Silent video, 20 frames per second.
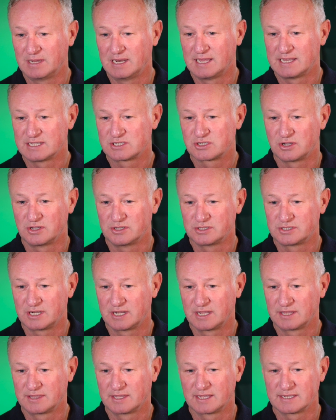last
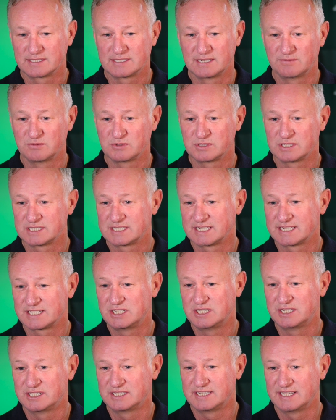contract, I think I signed, was a
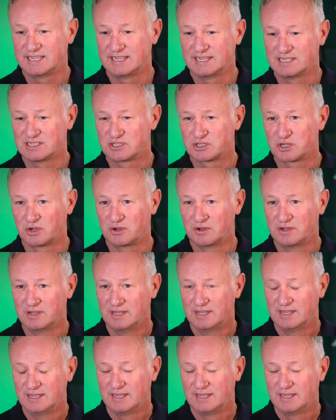6-year deal, so